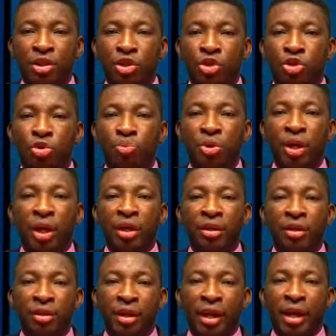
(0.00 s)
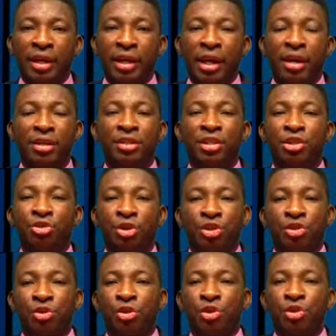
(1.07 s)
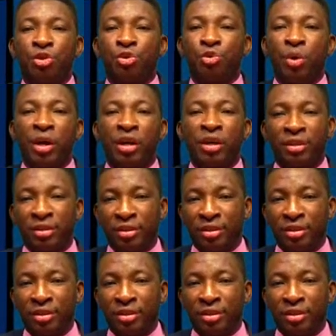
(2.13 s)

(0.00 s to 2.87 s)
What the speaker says: UBA and guarantee trust were